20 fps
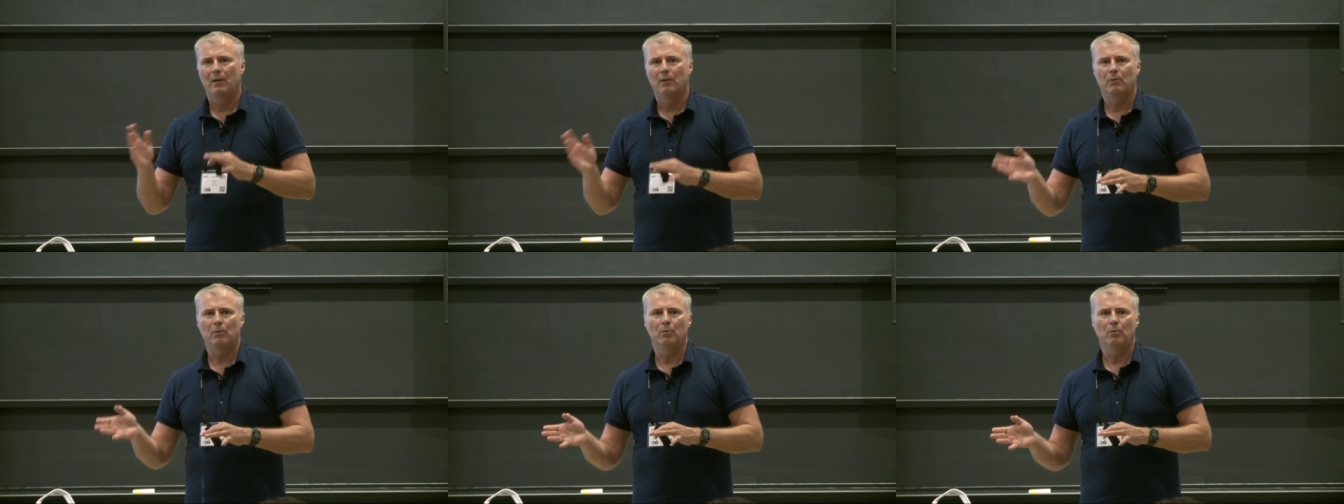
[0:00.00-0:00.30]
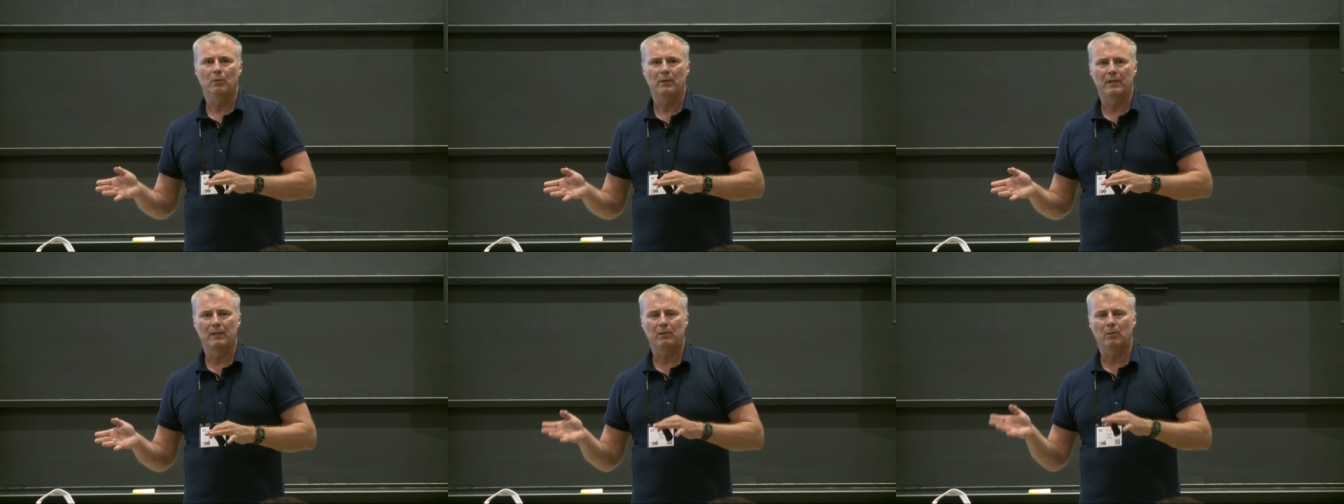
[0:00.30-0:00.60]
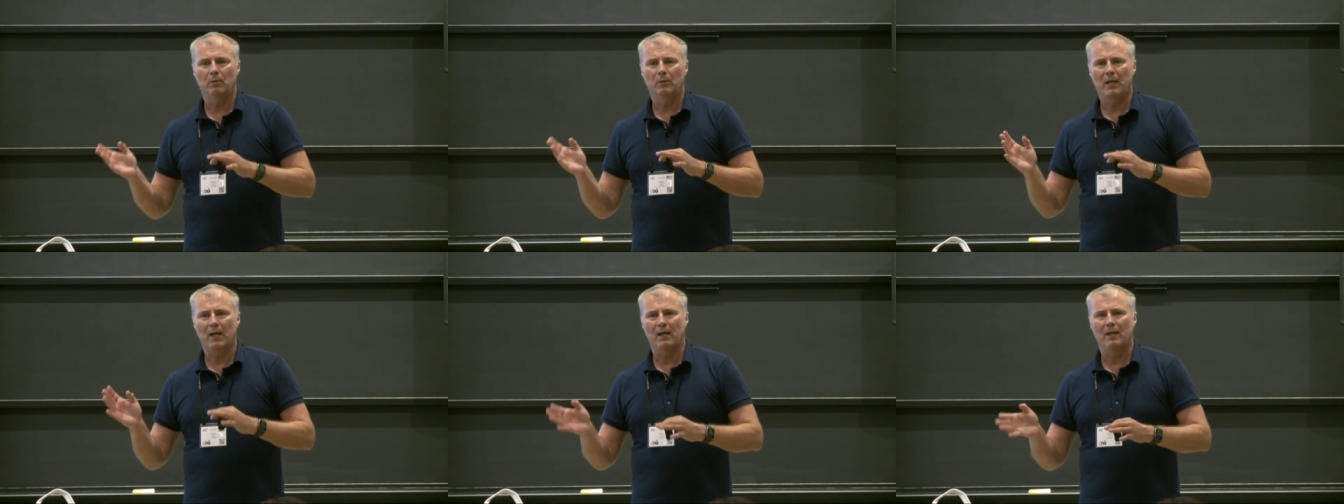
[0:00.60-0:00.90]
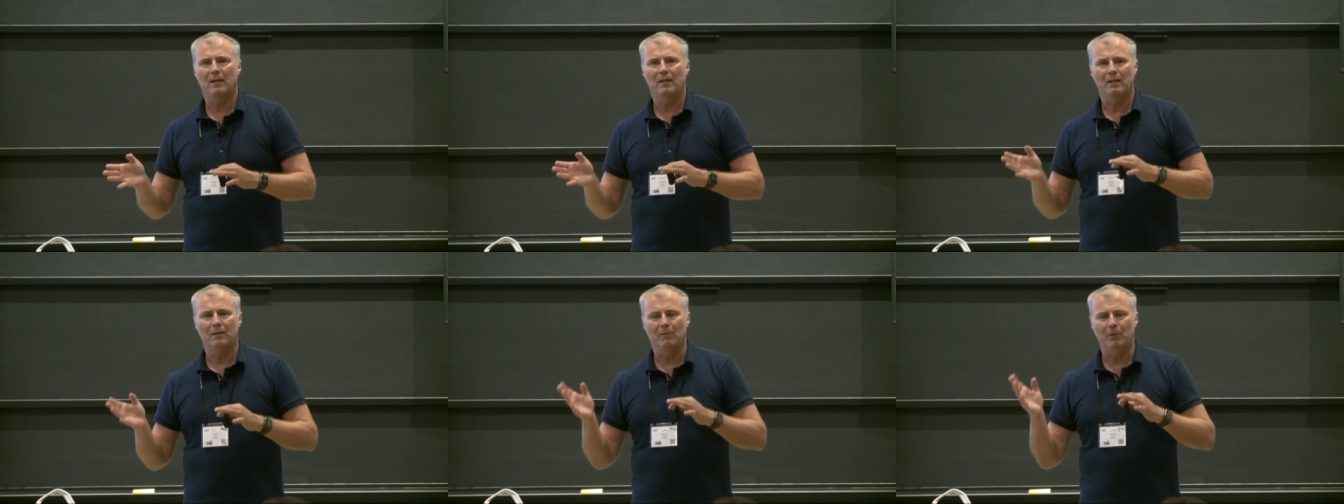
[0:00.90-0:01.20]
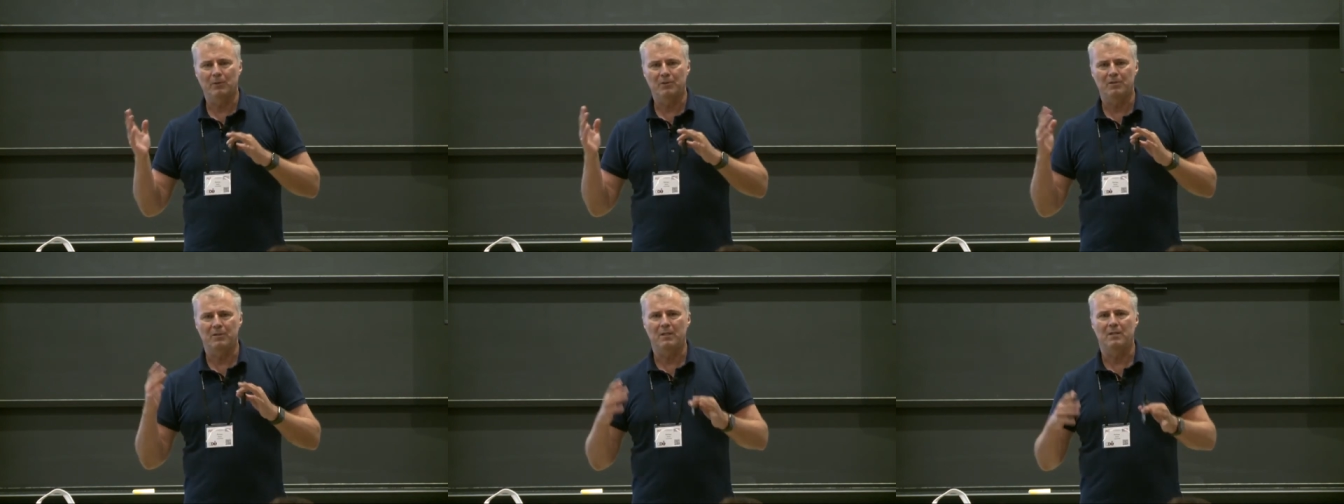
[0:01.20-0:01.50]
tooling today, it
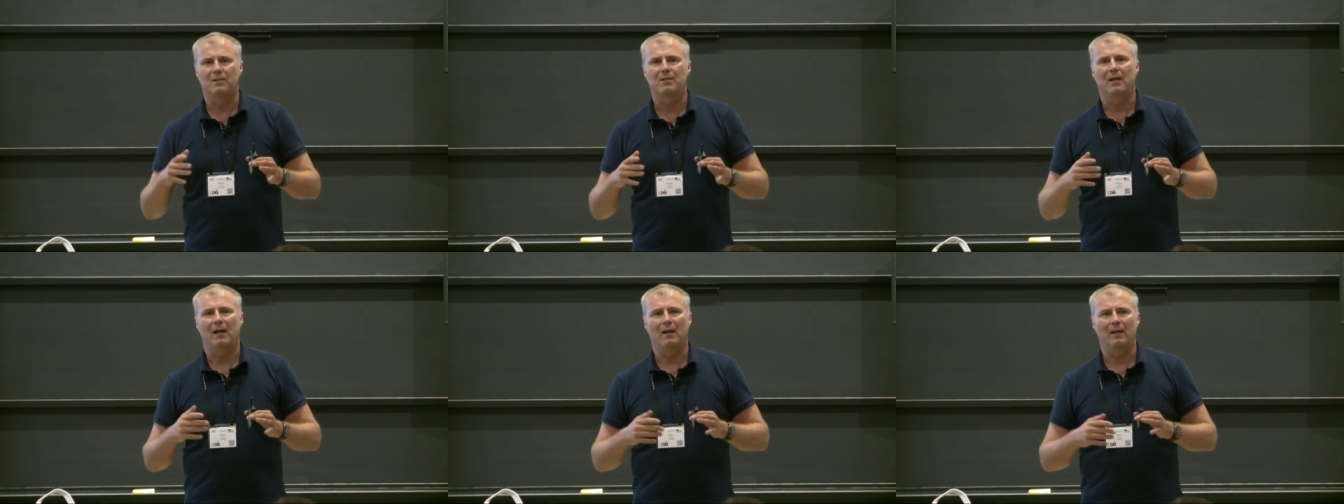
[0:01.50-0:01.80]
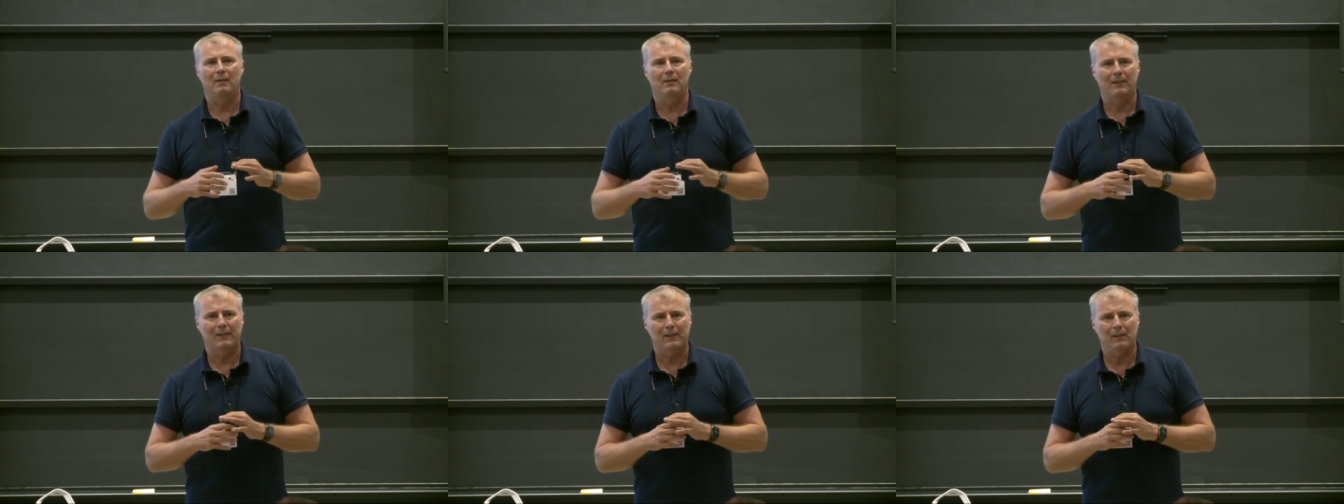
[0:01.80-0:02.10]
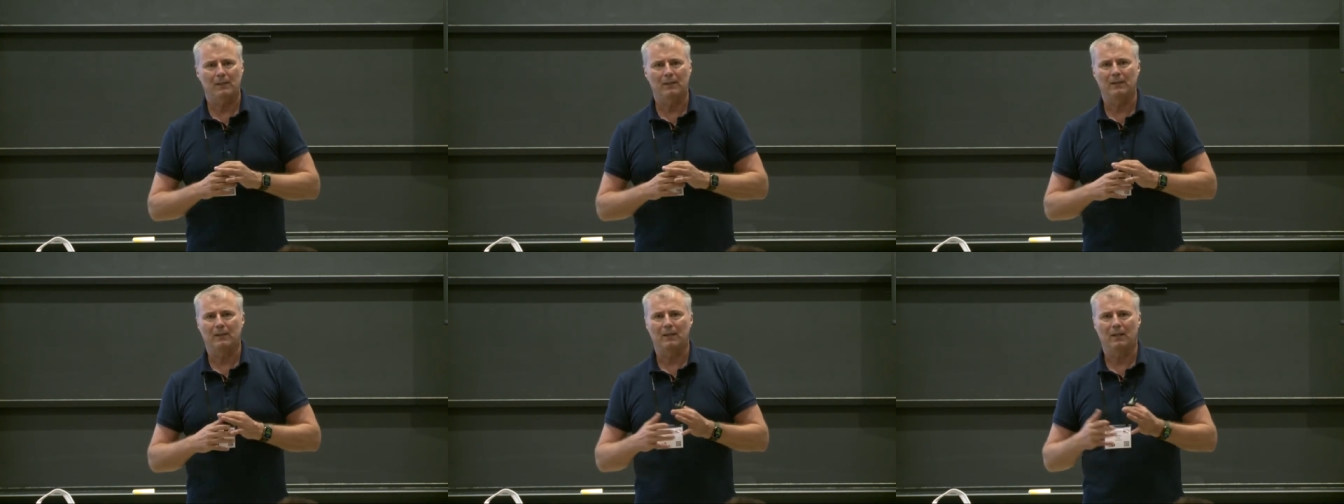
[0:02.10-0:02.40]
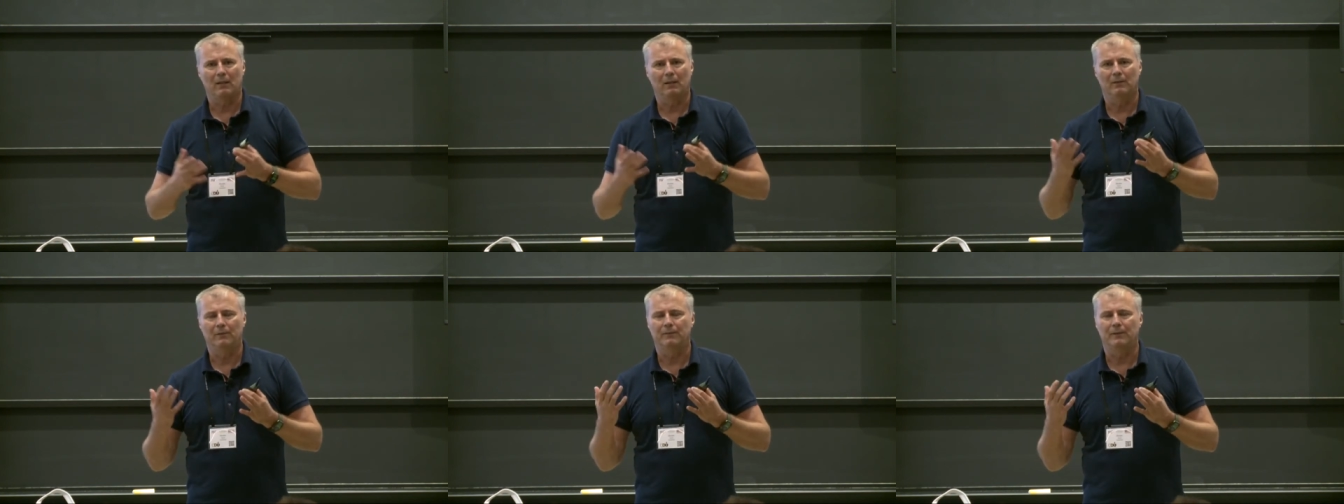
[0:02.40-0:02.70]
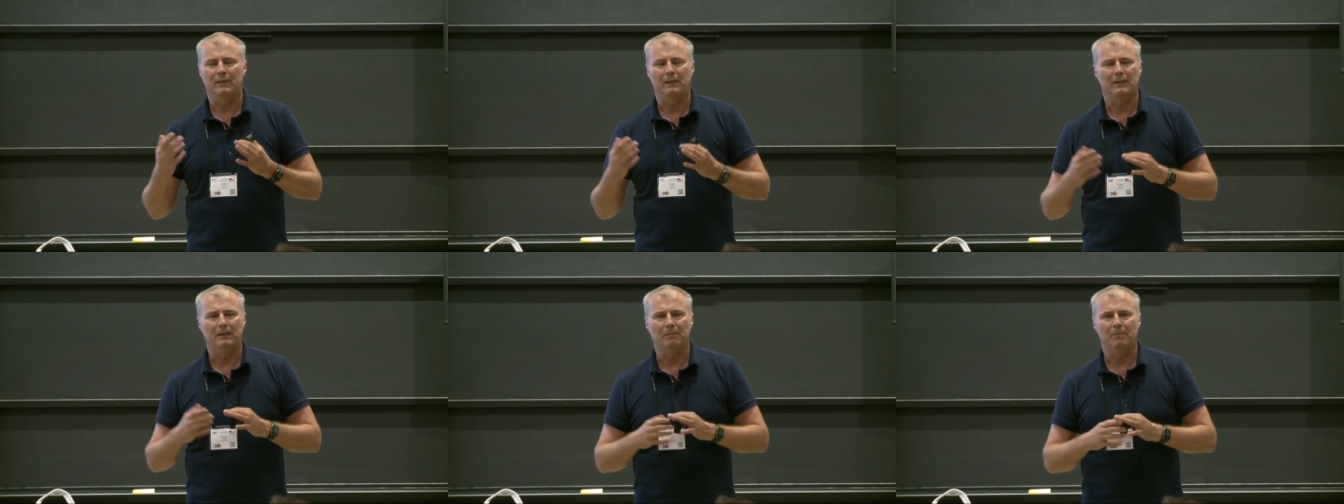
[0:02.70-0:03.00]
was designed really kind
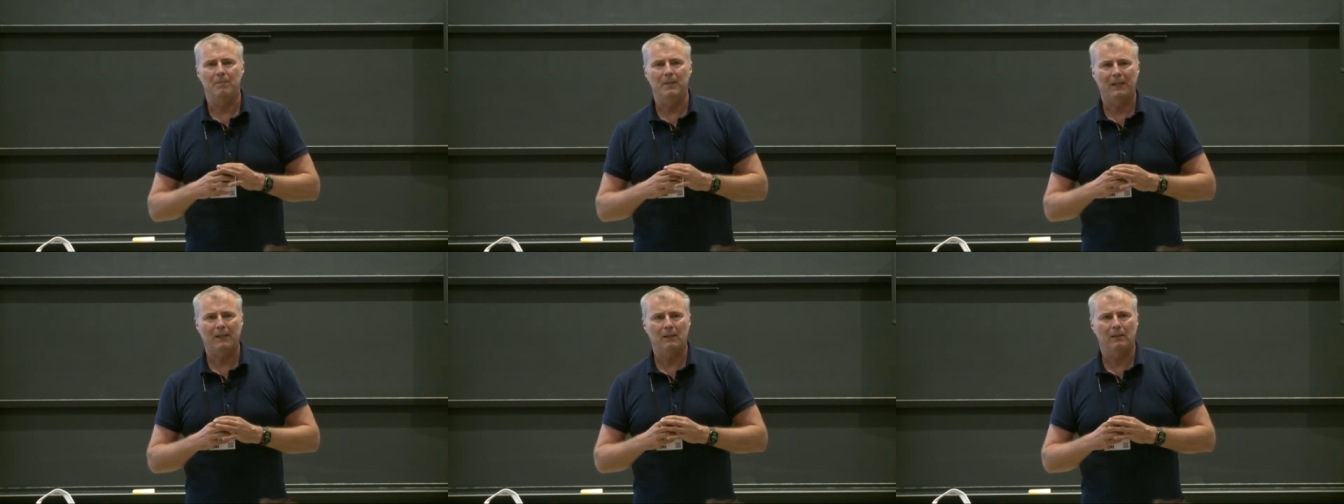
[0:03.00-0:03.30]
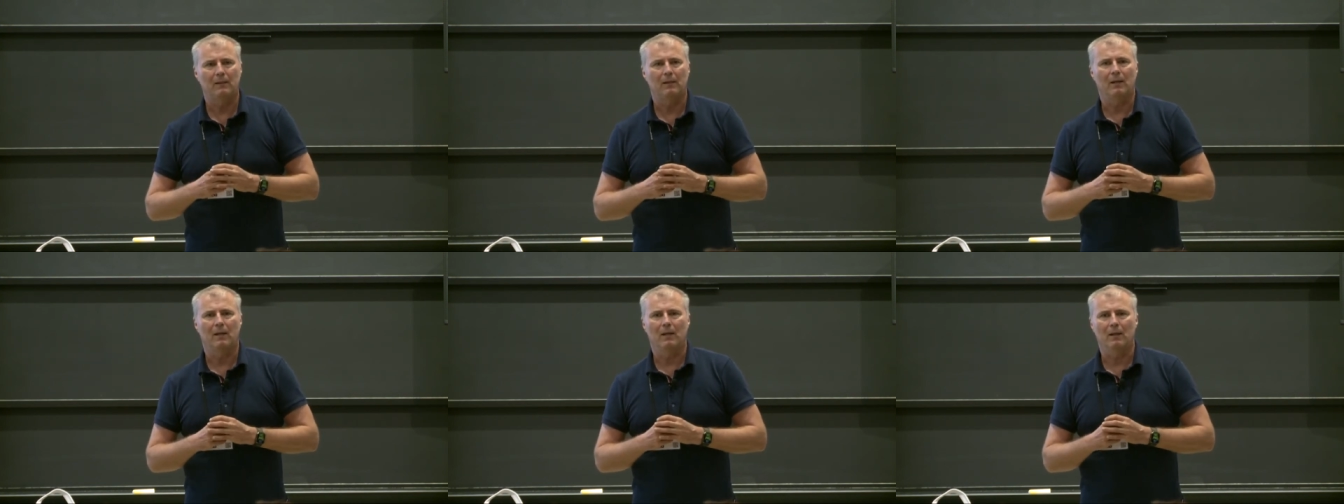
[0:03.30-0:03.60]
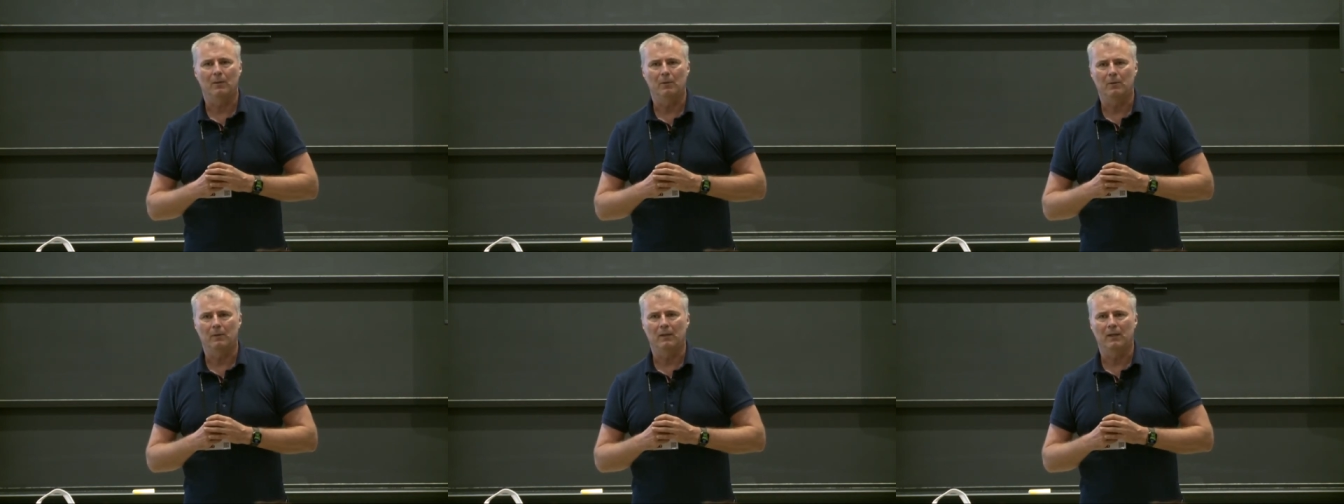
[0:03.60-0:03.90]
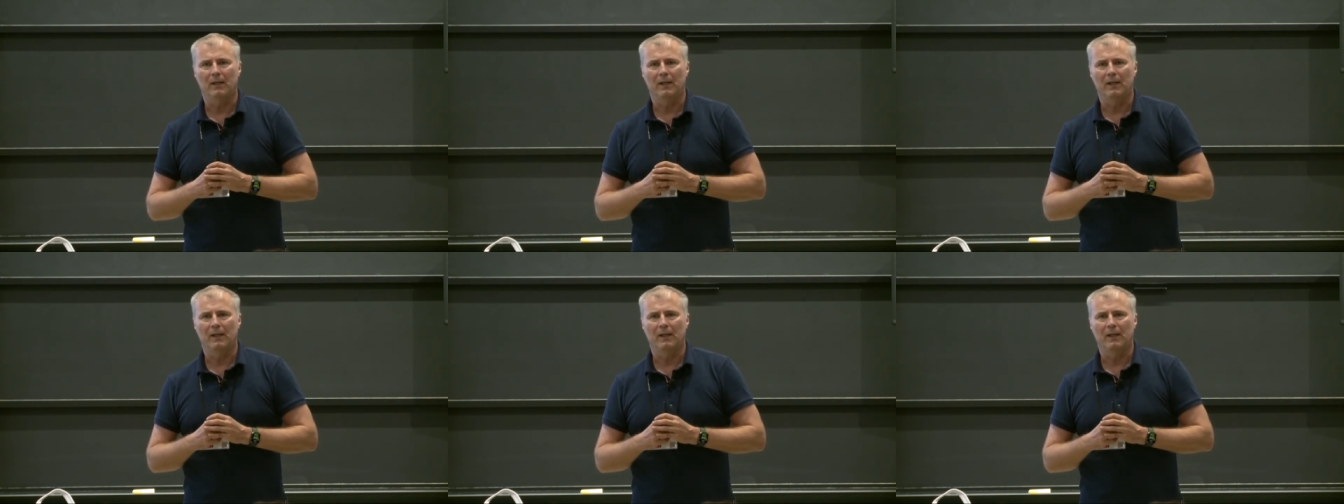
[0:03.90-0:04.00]
of pre-cloud,